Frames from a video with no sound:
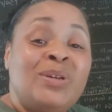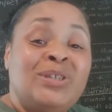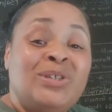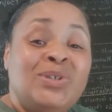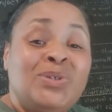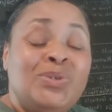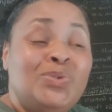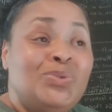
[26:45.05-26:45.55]

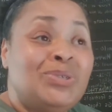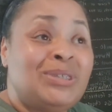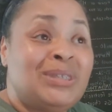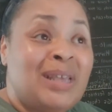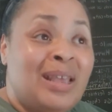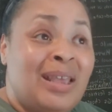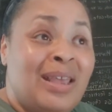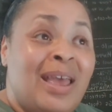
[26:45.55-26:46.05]
What do you
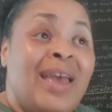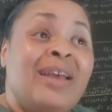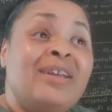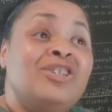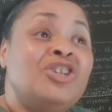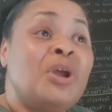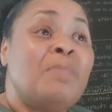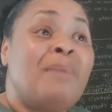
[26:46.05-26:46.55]
see?
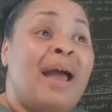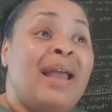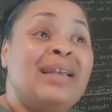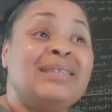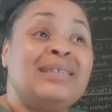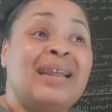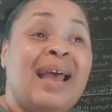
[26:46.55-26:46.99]
Jeremiah